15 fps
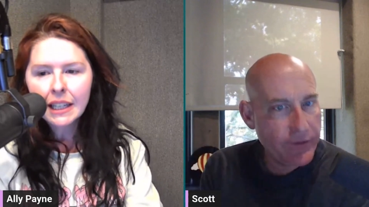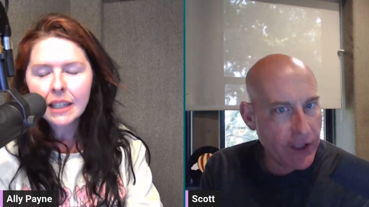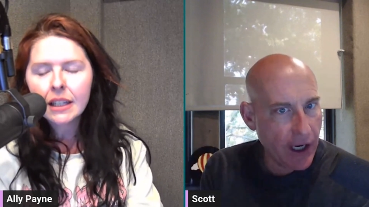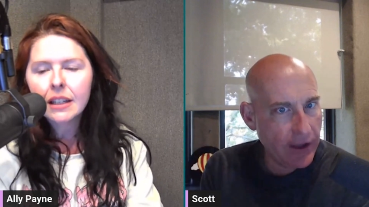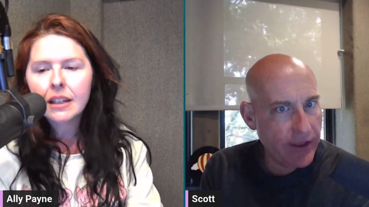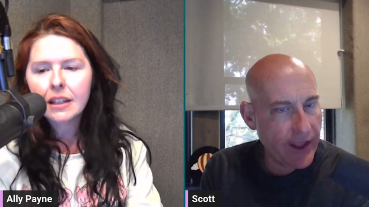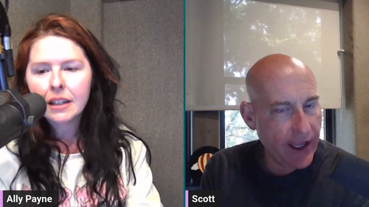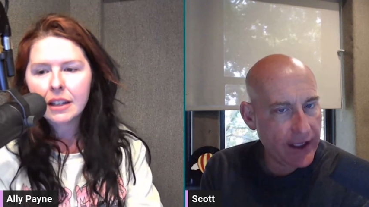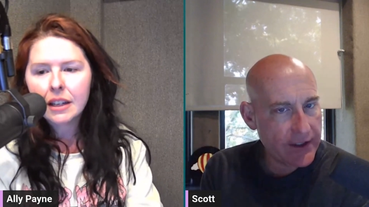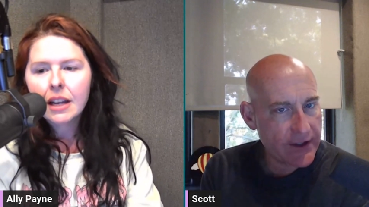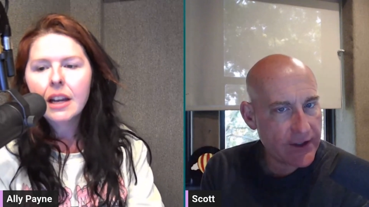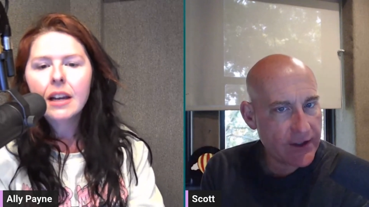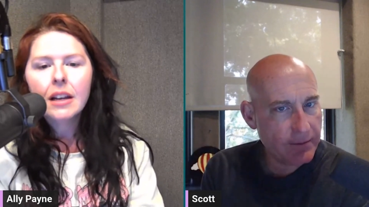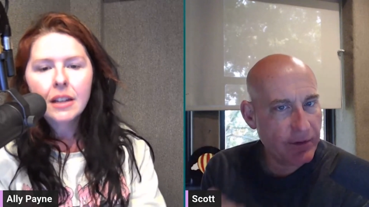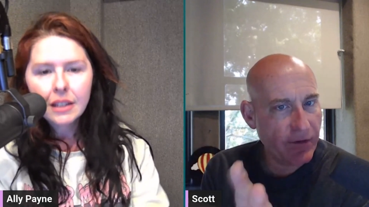Speaker 1: done
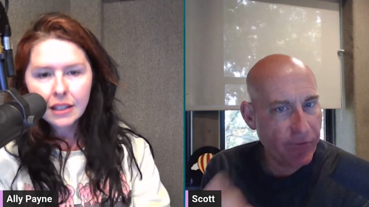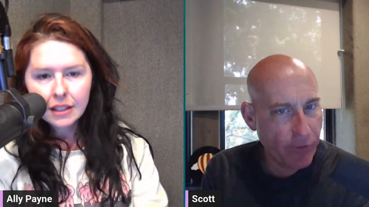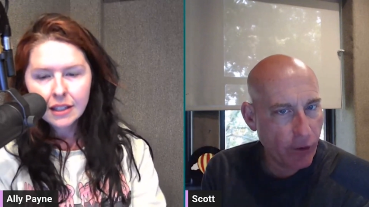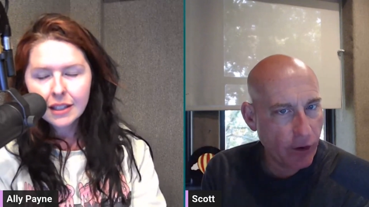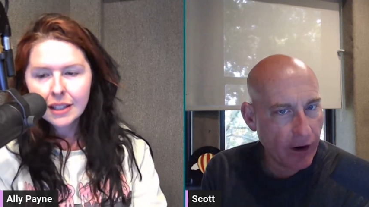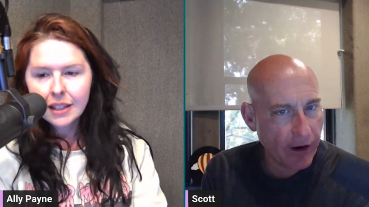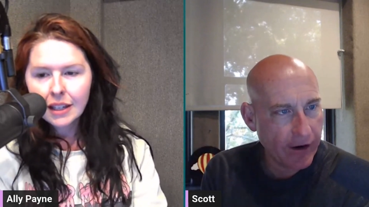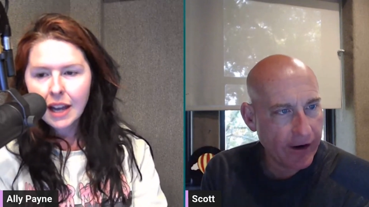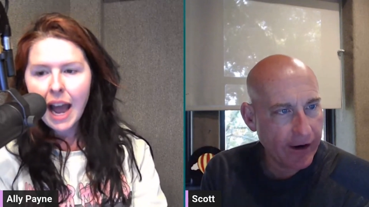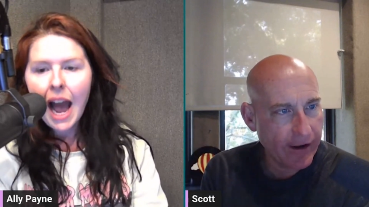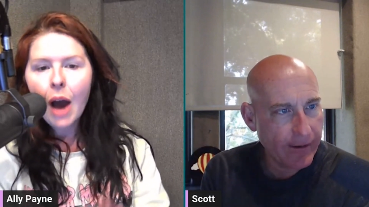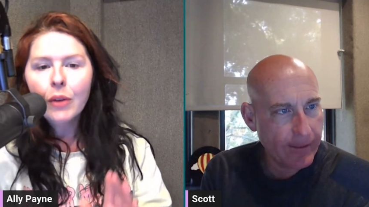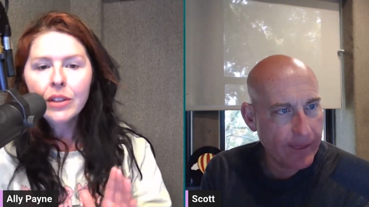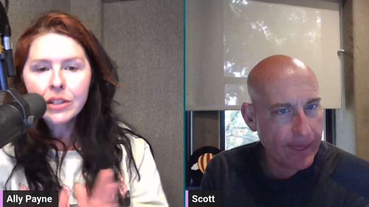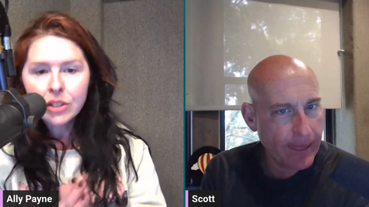
Speaker 2: this before.
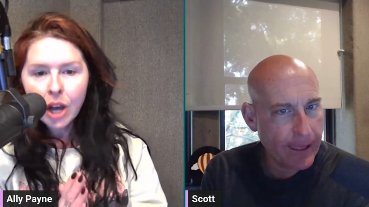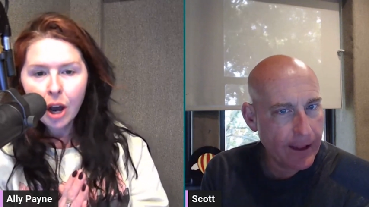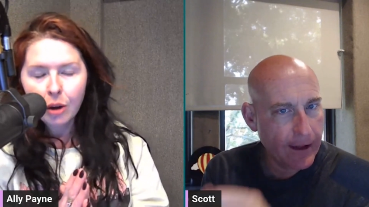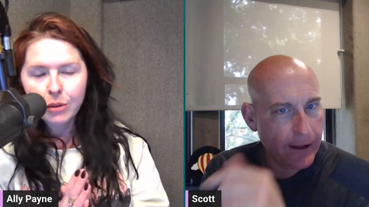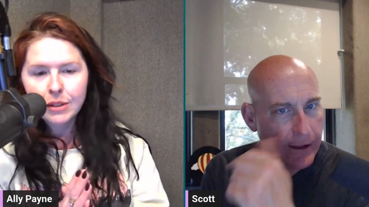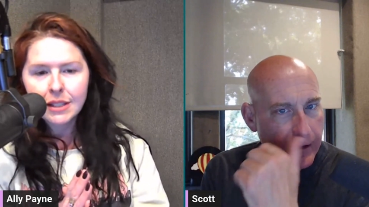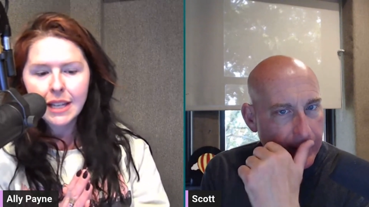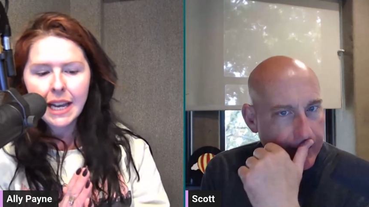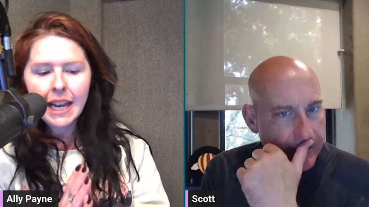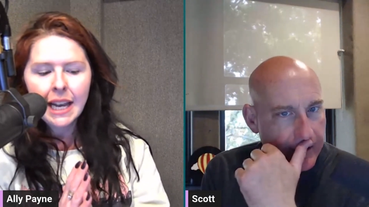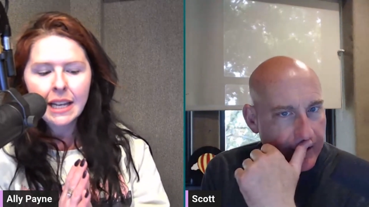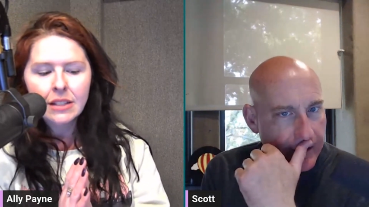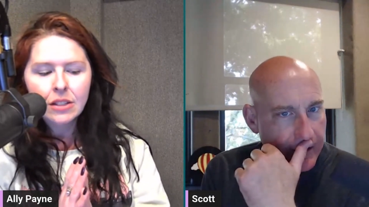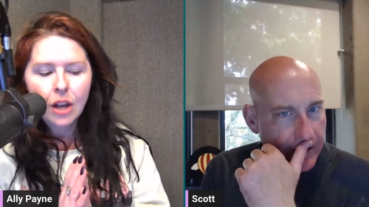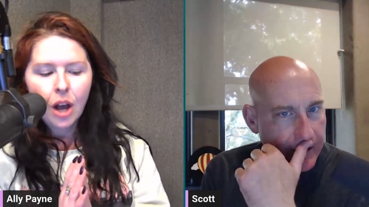
Speaker 1: How this goes
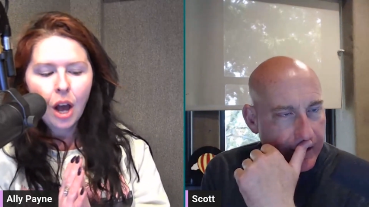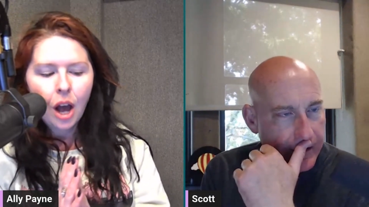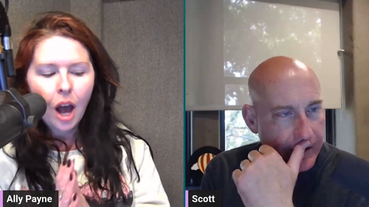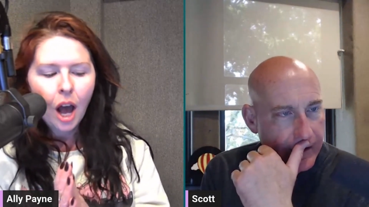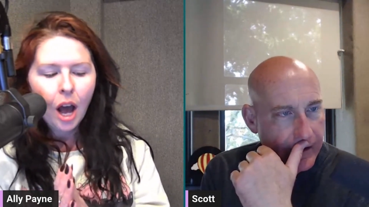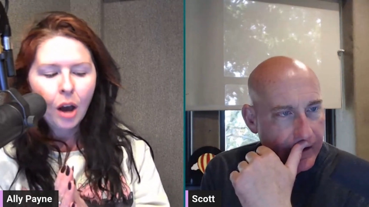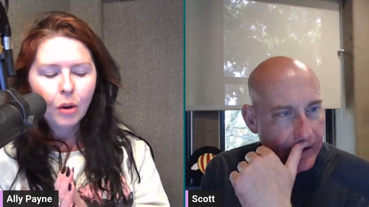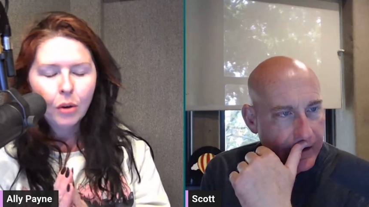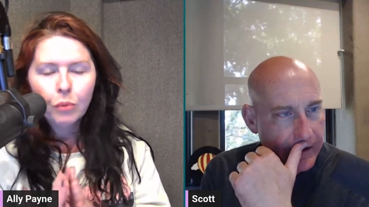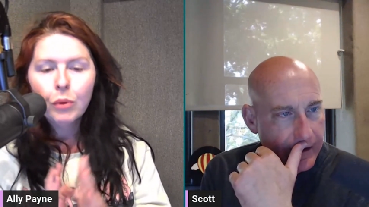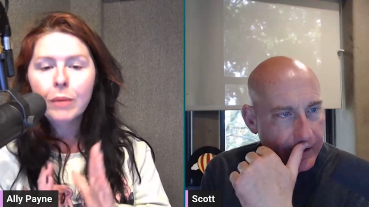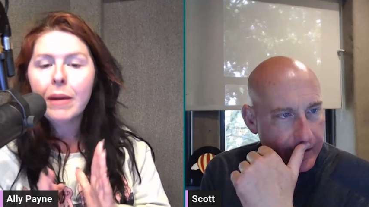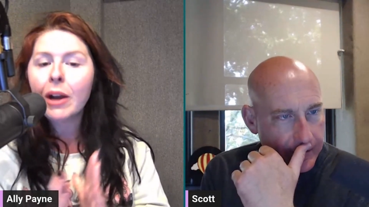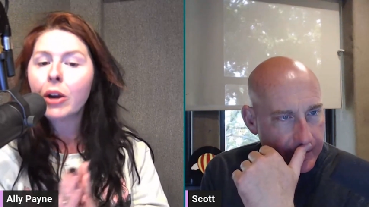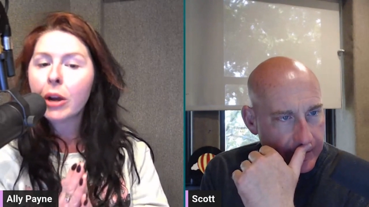is uh,
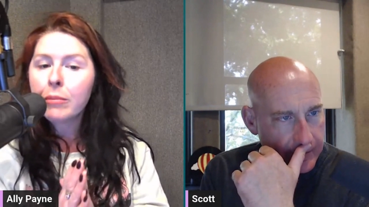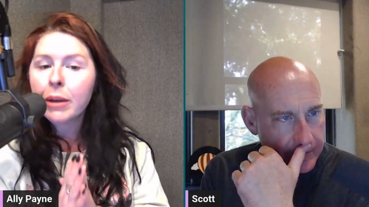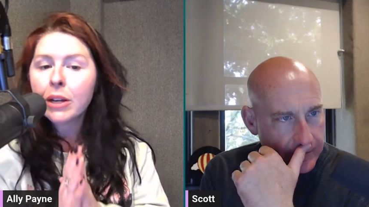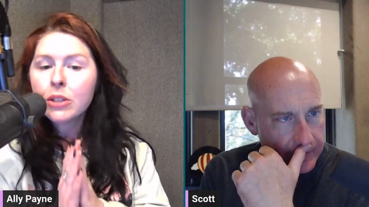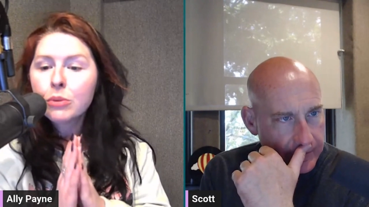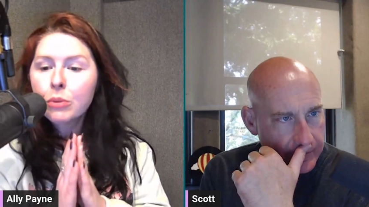when my grandparents